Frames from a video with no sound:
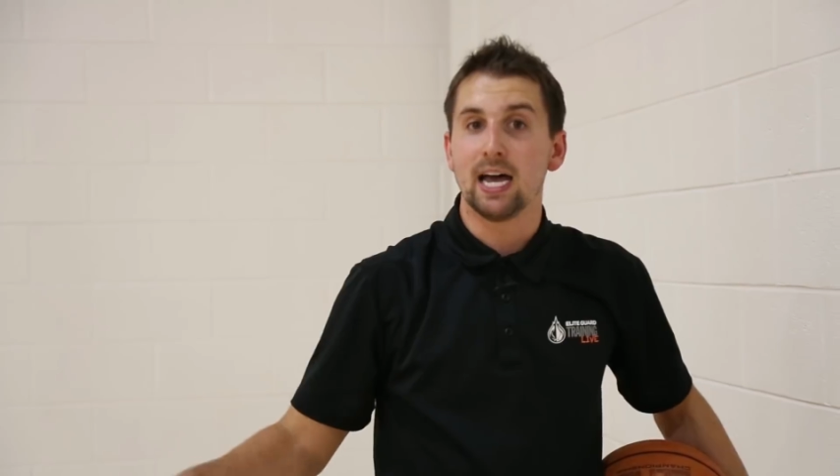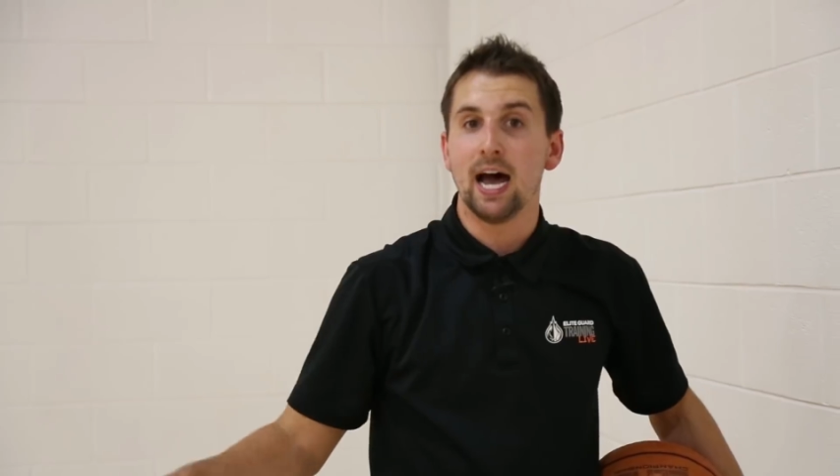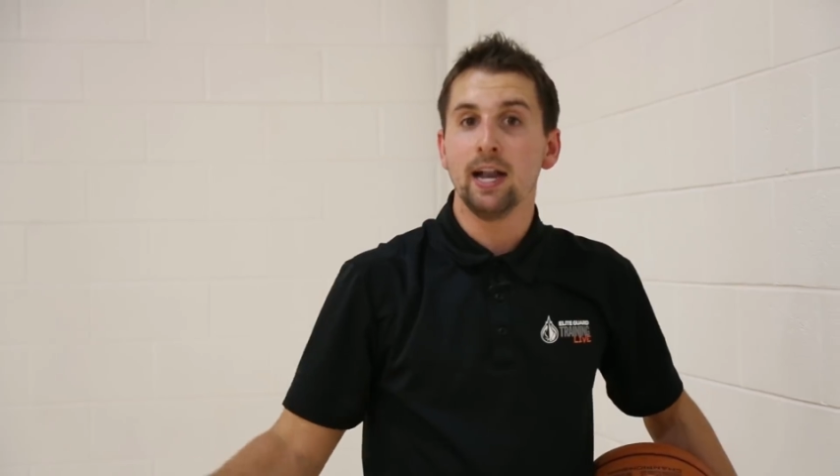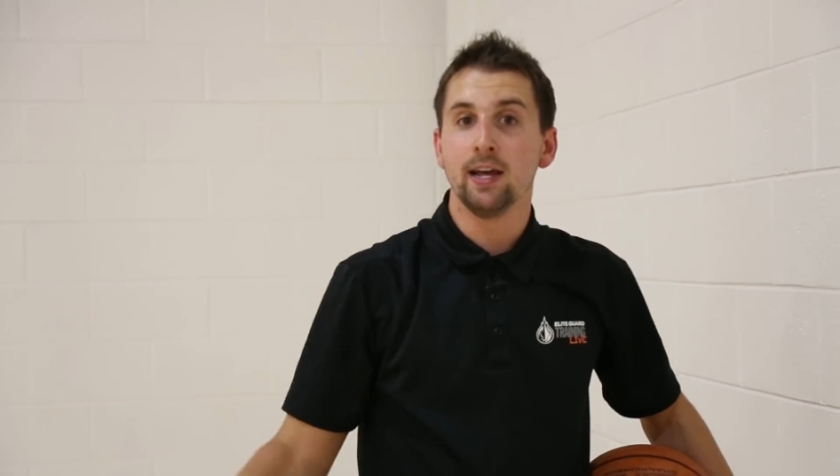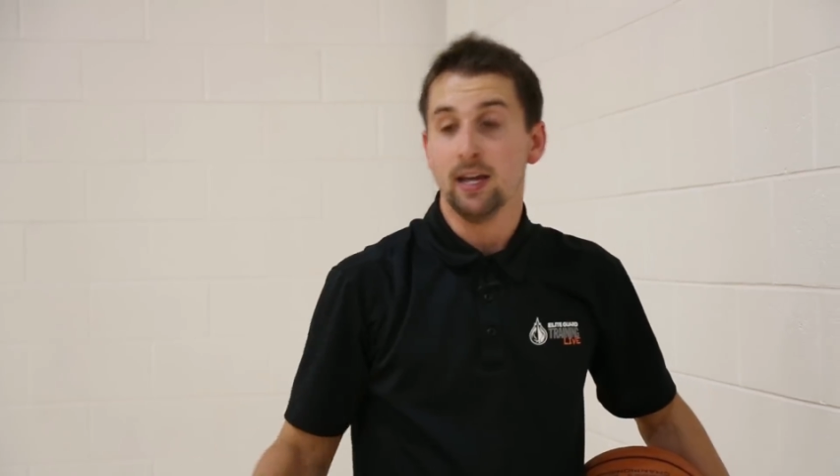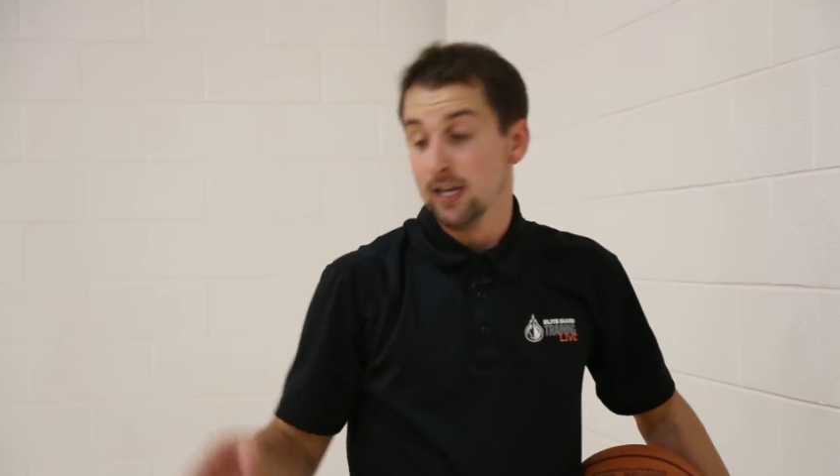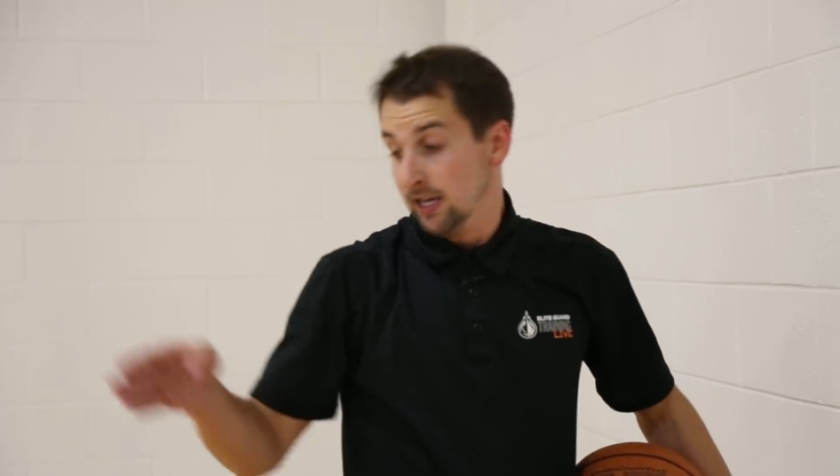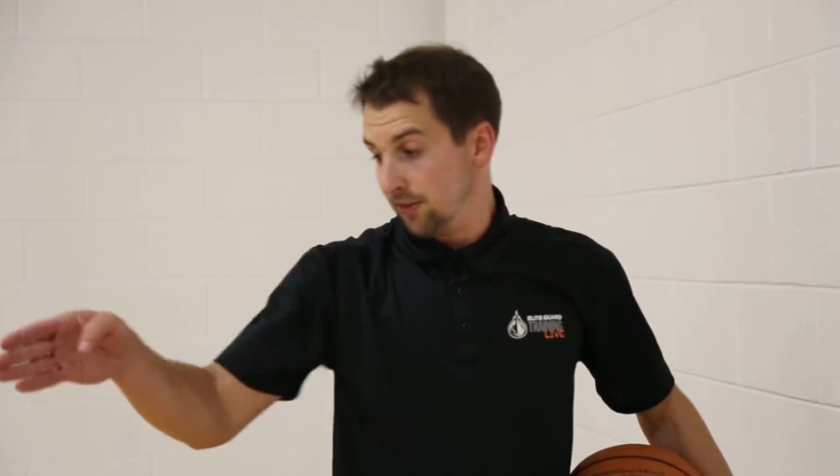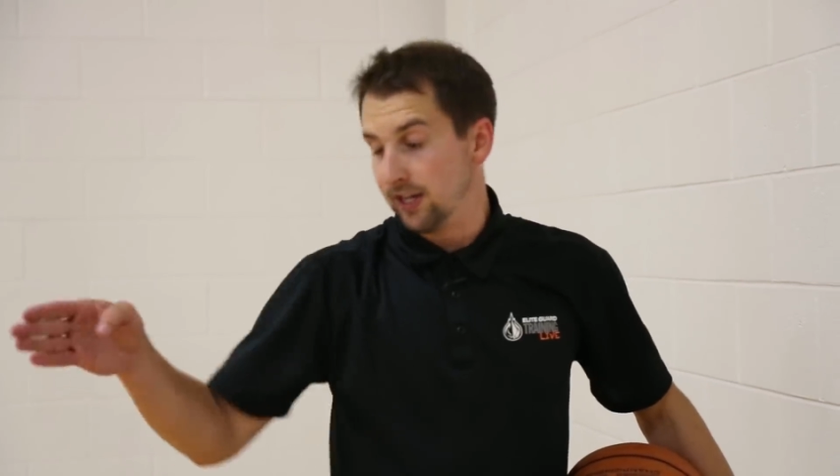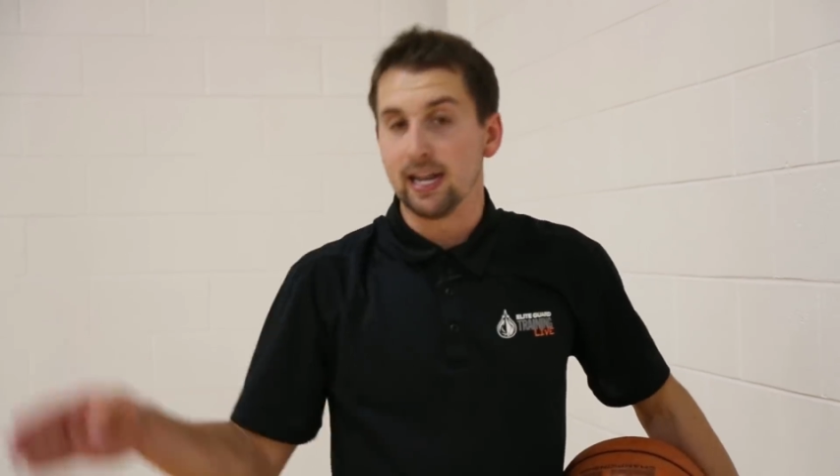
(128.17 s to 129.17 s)
side,
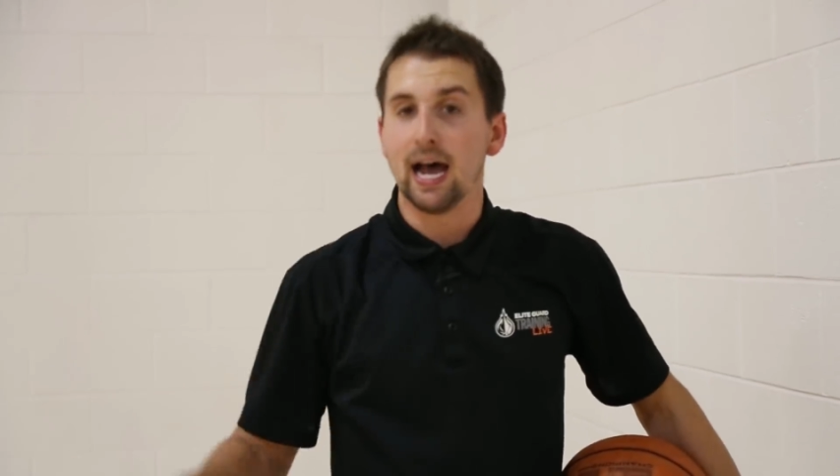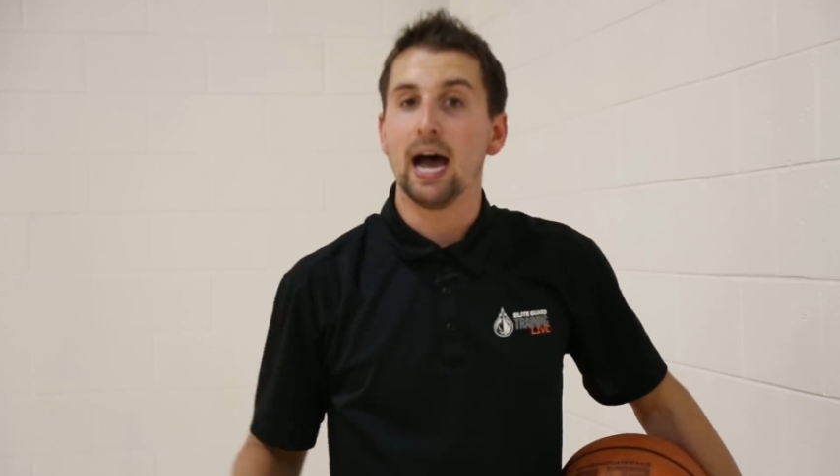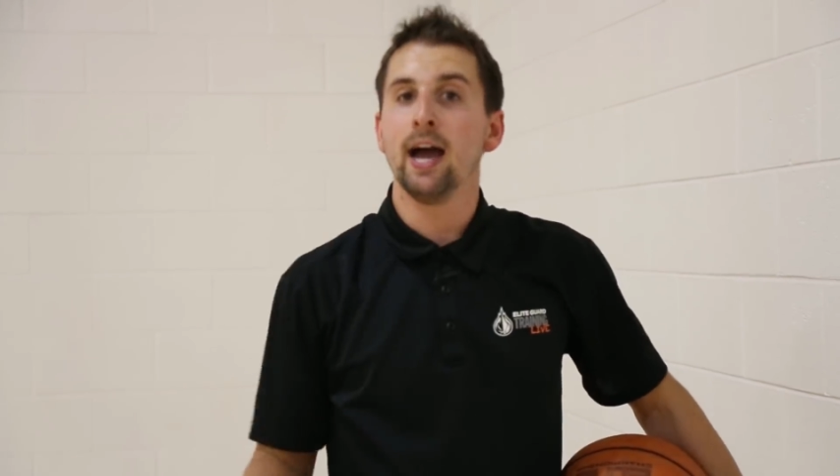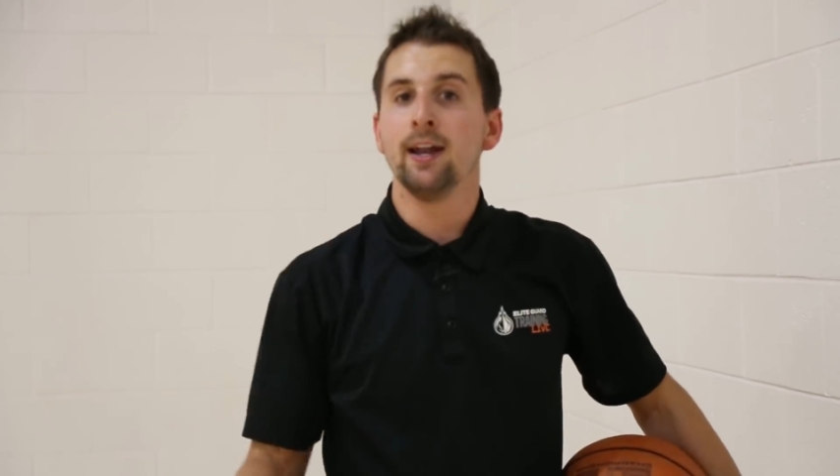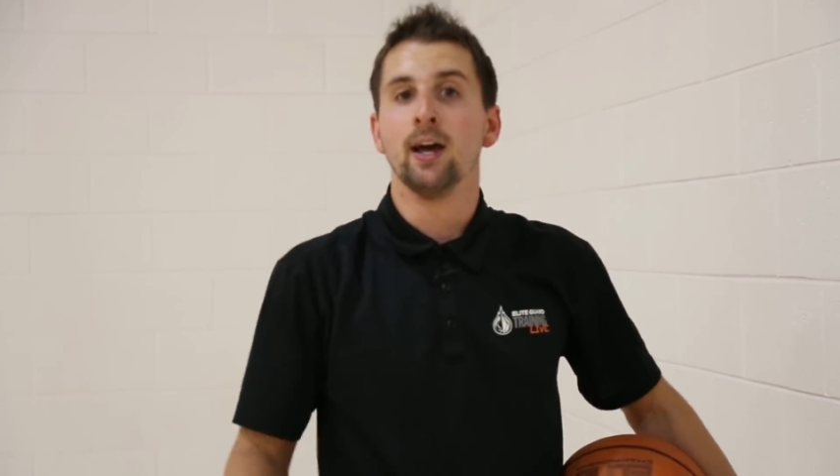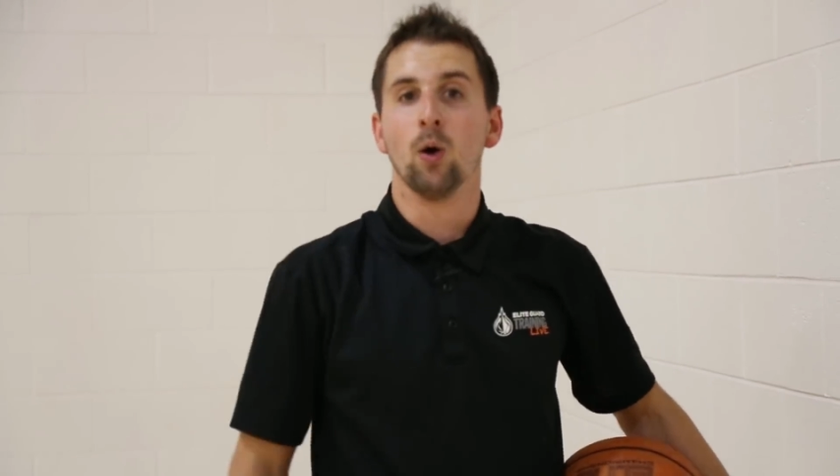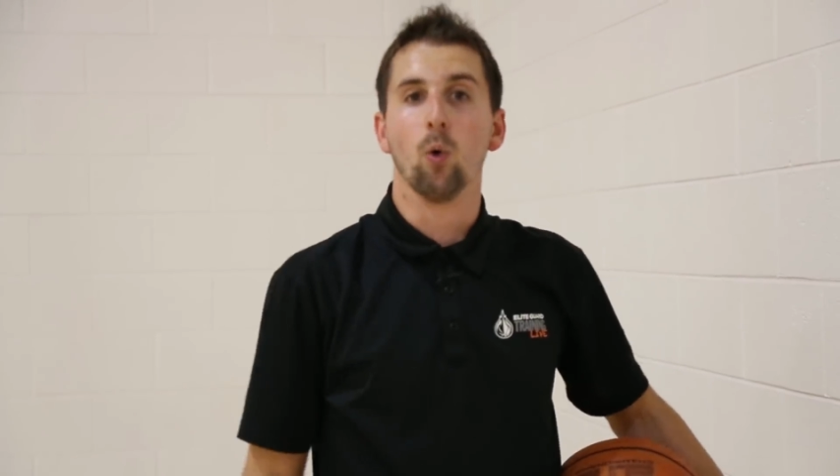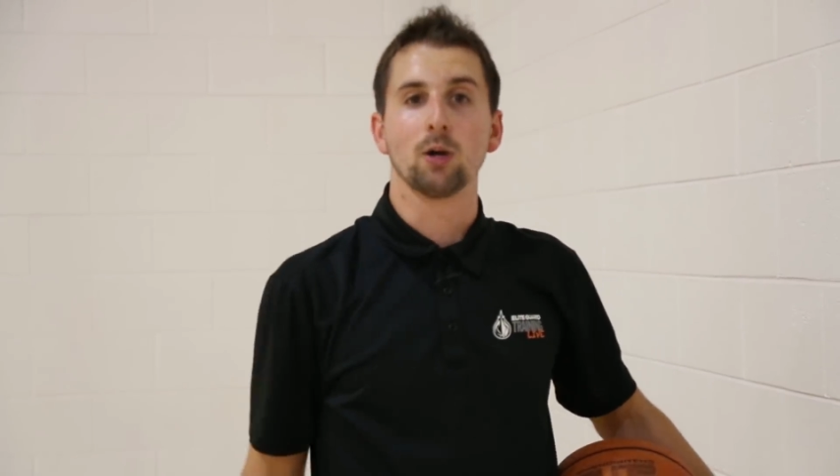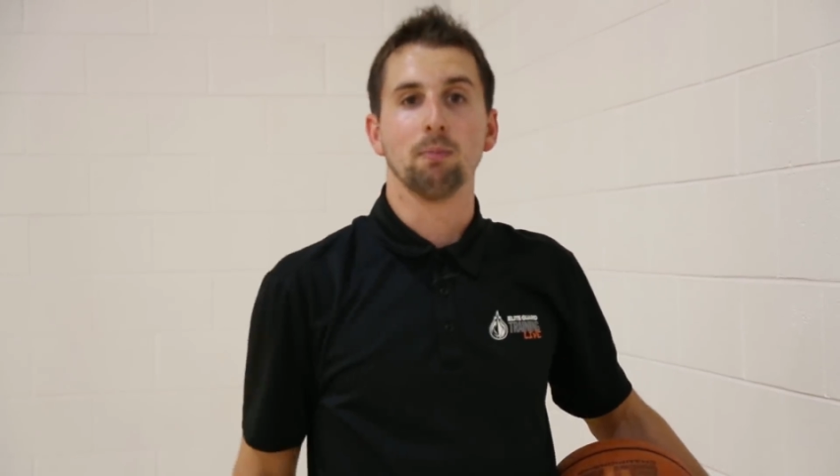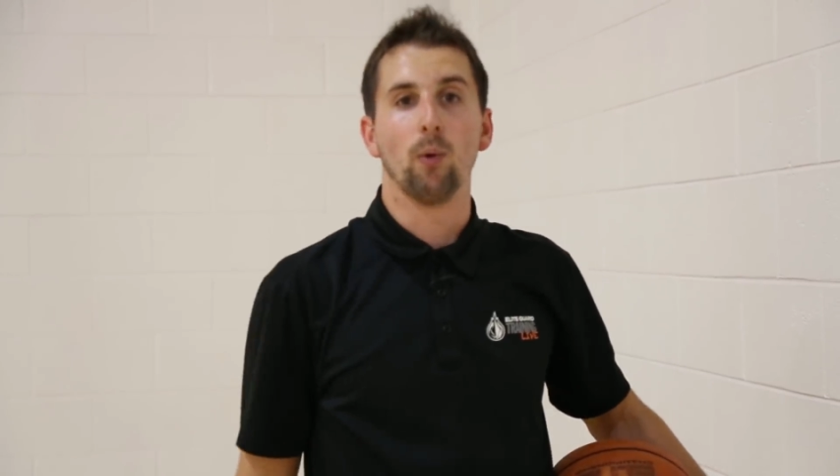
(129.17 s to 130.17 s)
then nine,
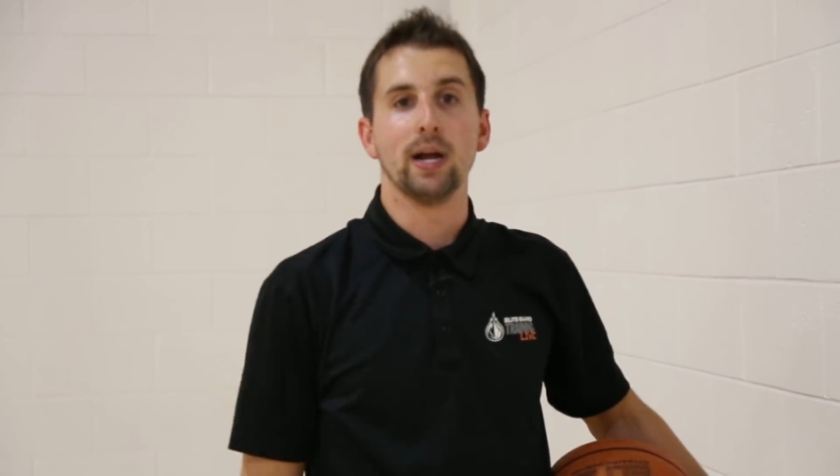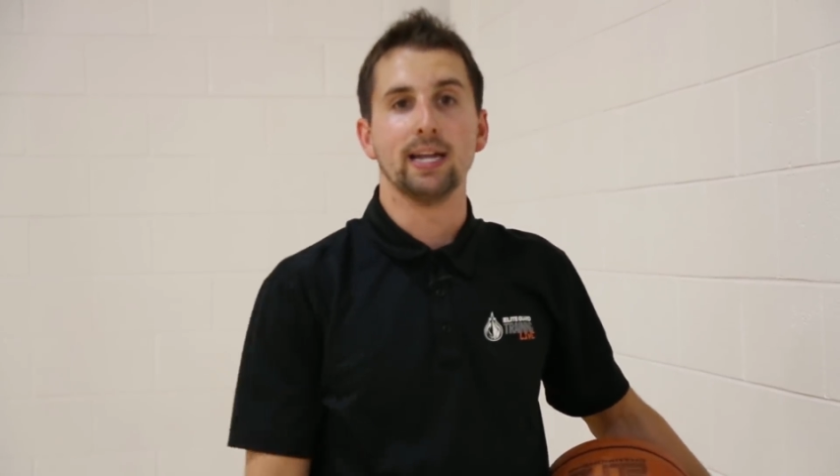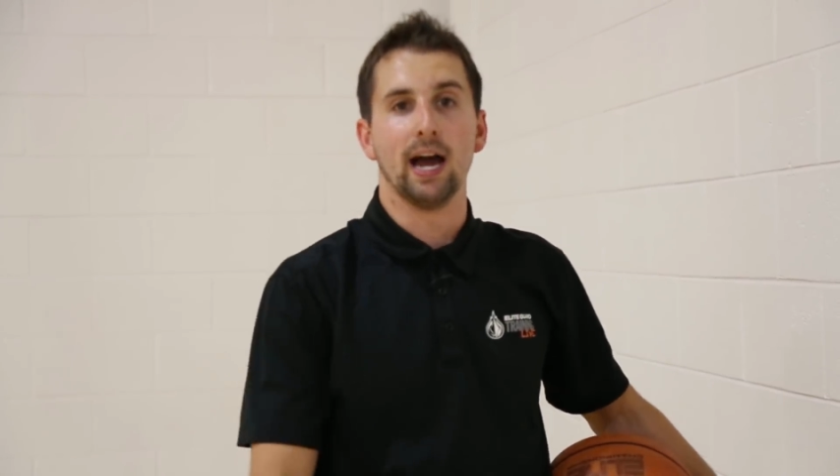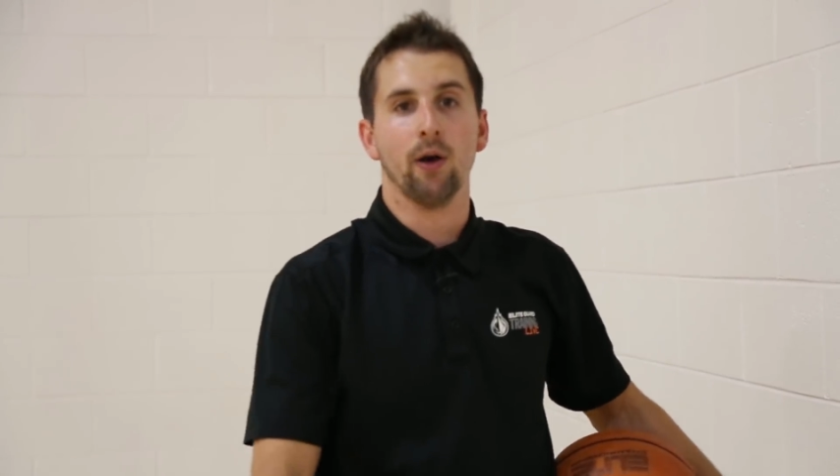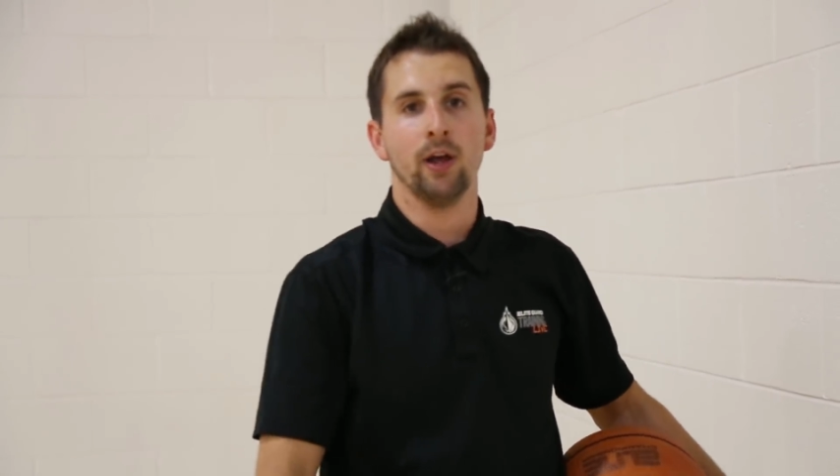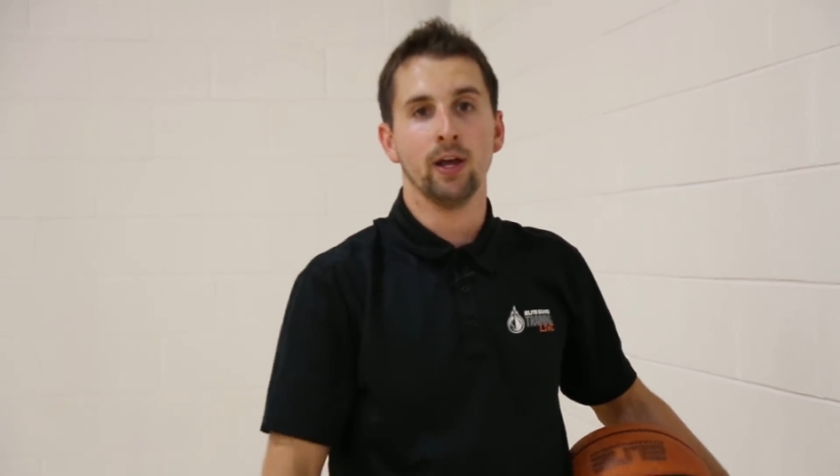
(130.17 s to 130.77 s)
work my way down.